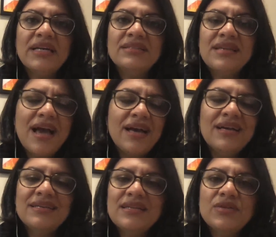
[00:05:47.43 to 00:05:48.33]
And yeah,
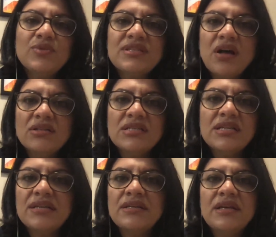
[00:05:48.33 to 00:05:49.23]
it, it resulted
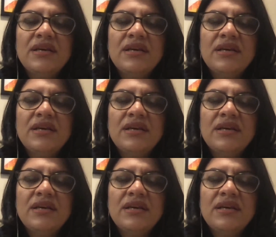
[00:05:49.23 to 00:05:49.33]
in